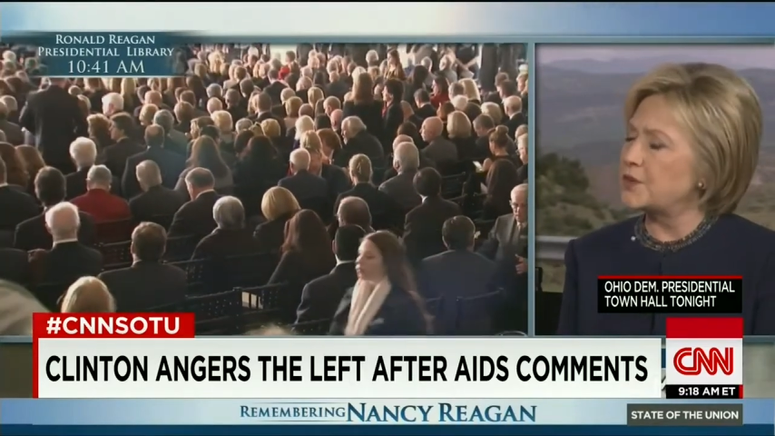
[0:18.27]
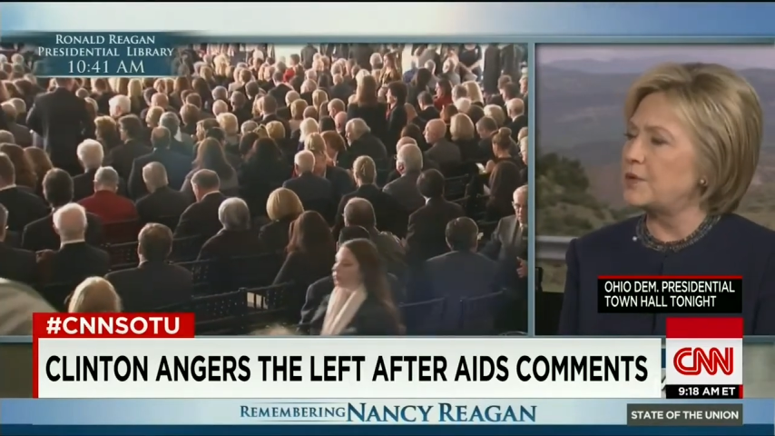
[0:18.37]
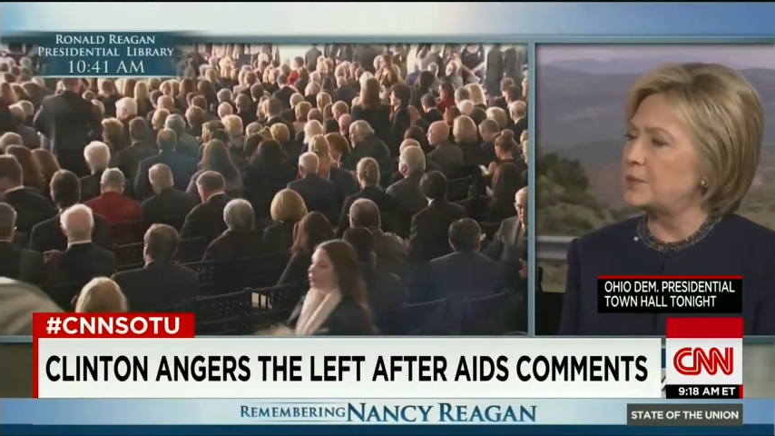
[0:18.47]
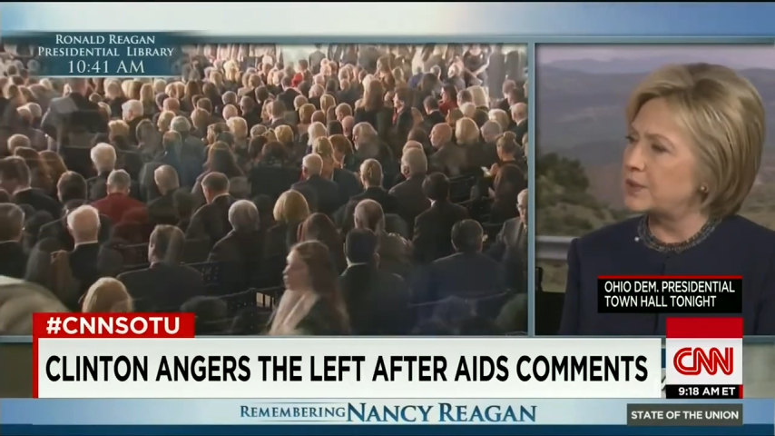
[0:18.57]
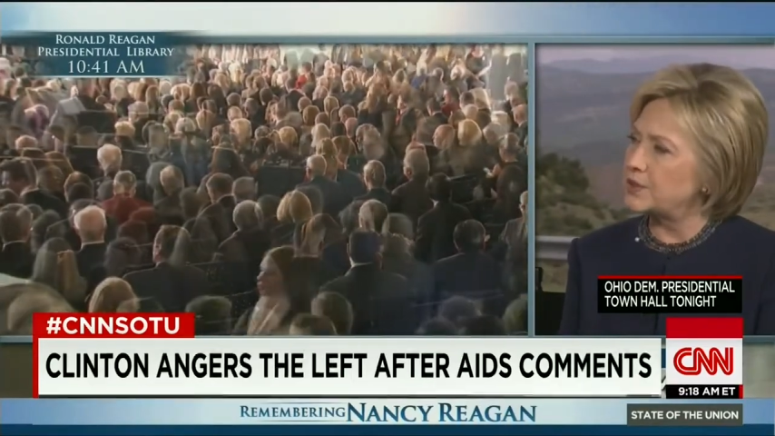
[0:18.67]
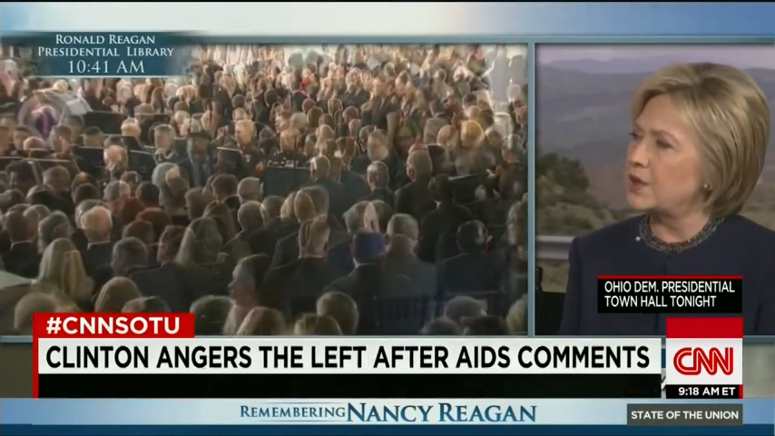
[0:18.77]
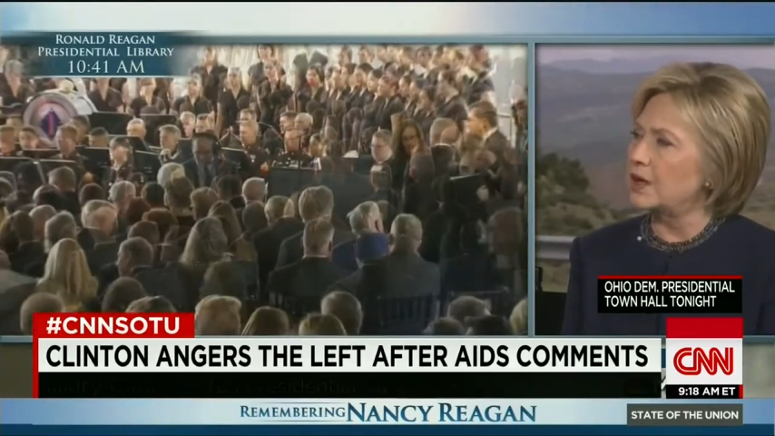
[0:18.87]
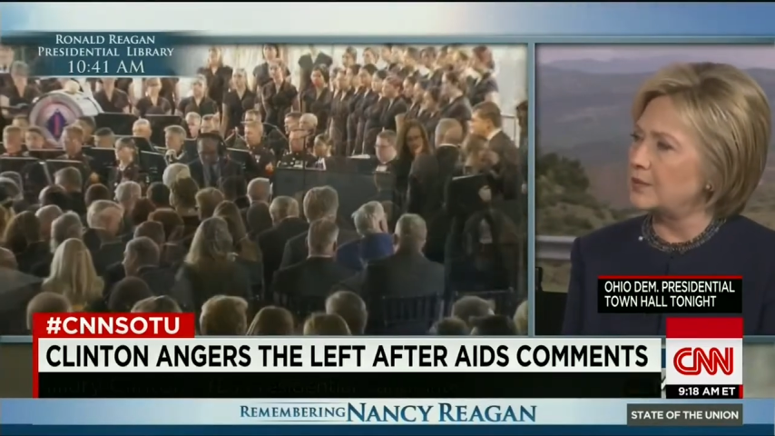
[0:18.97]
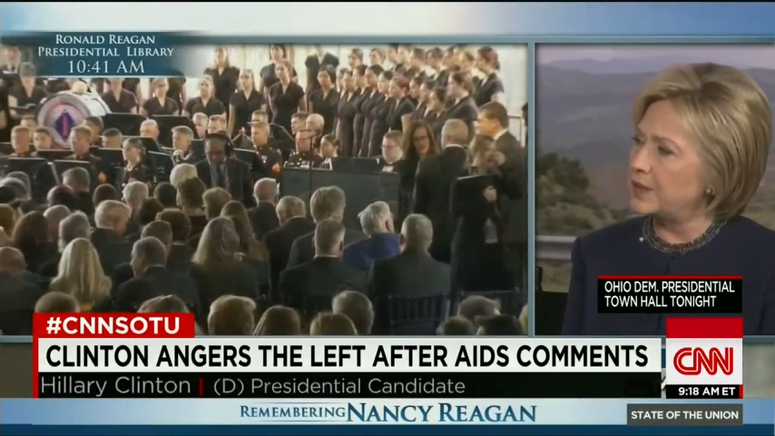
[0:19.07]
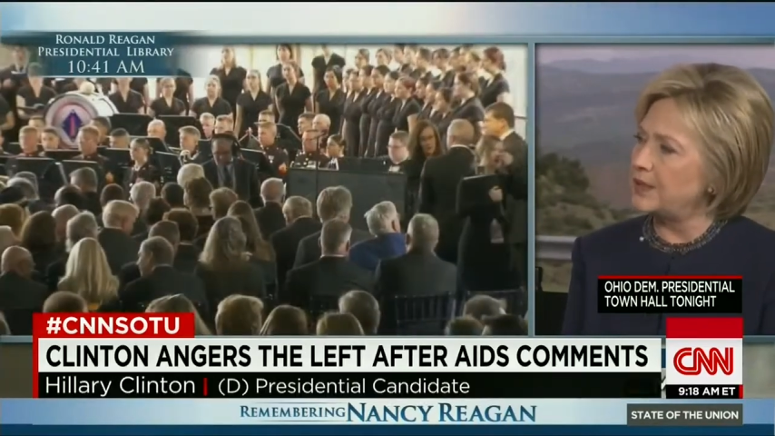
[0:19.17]
for people to
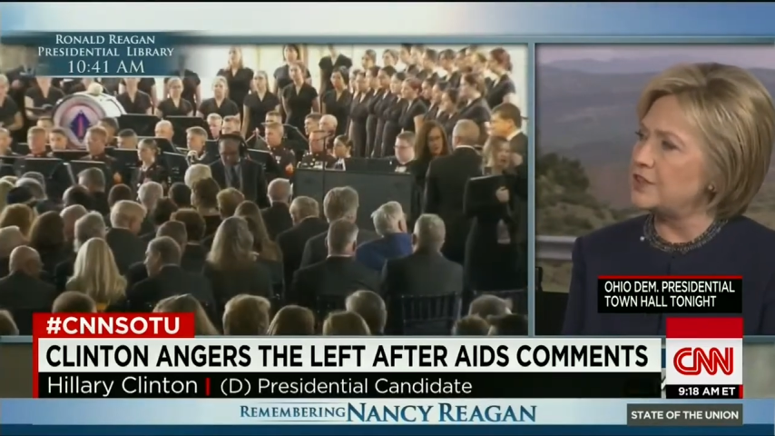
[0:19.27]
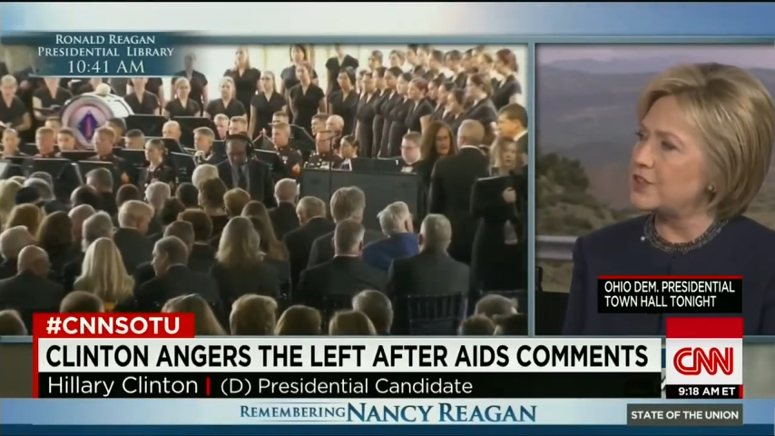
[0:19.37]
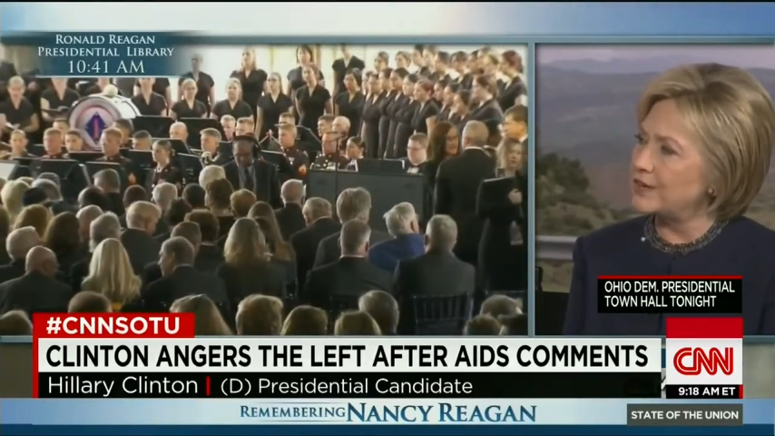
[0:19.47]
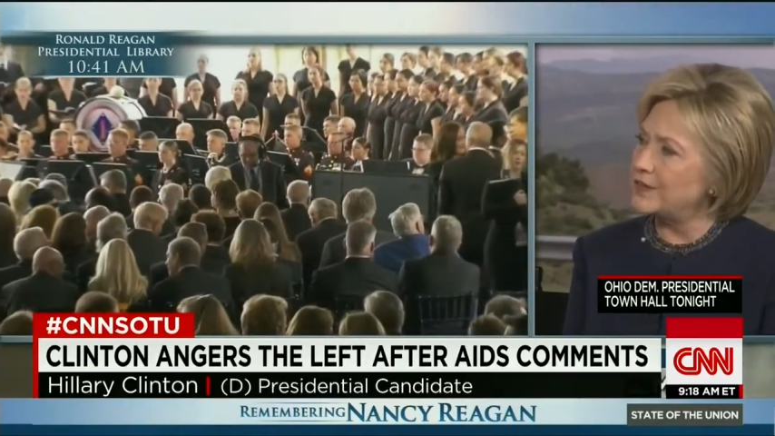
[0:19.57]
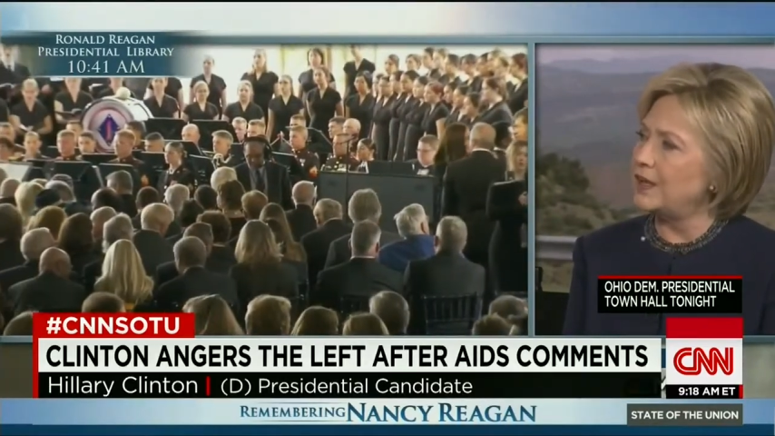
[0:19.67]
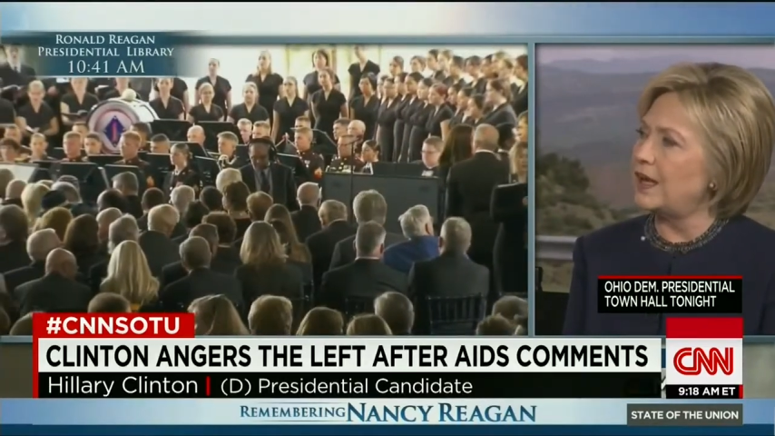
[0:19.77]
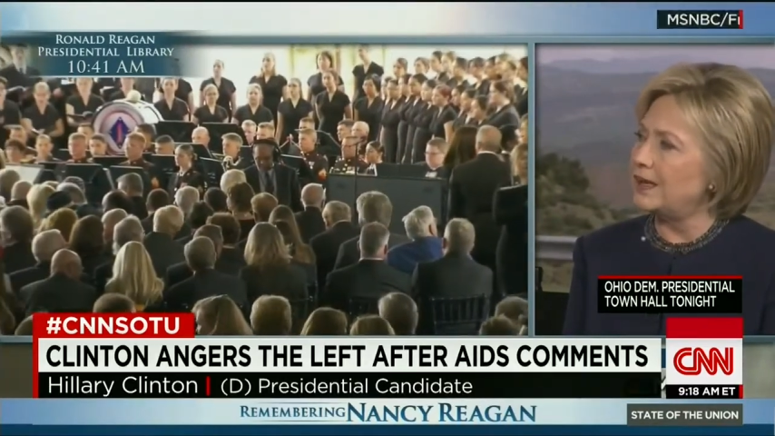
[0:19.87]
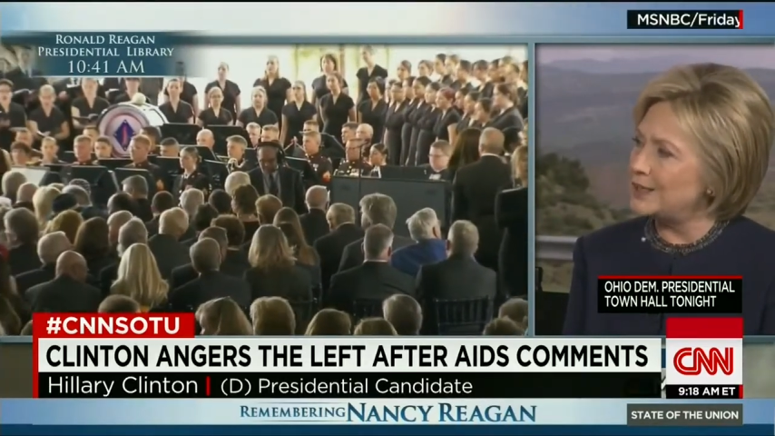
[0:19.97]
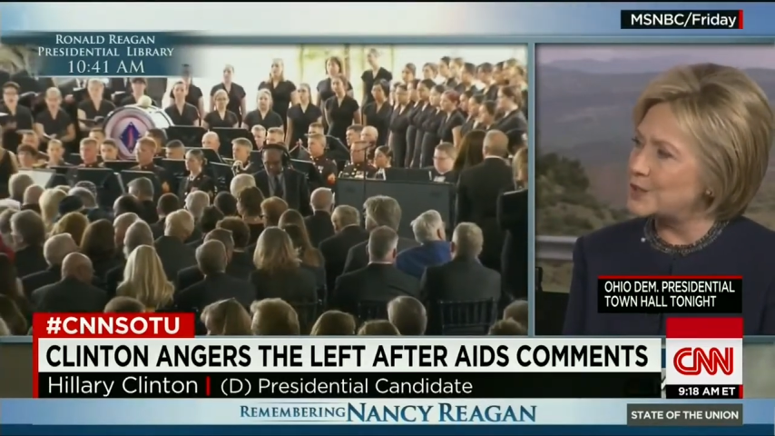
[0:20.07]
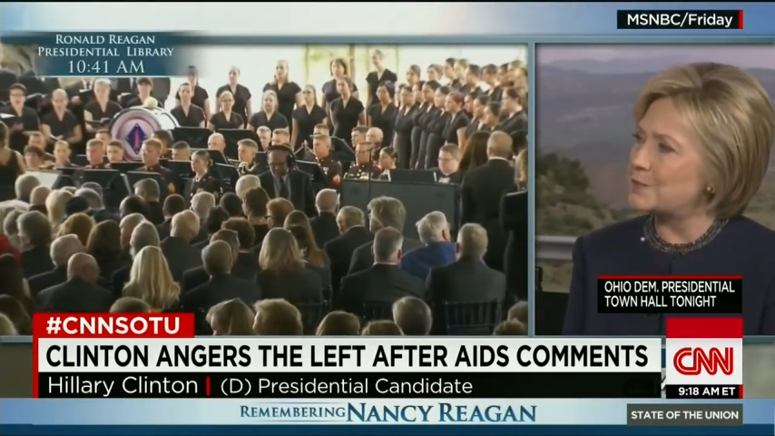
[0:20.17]
talk about HIV
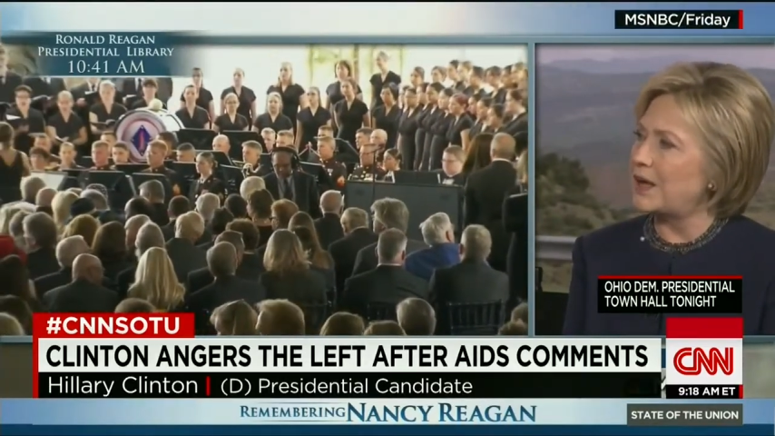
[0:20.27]
AIDS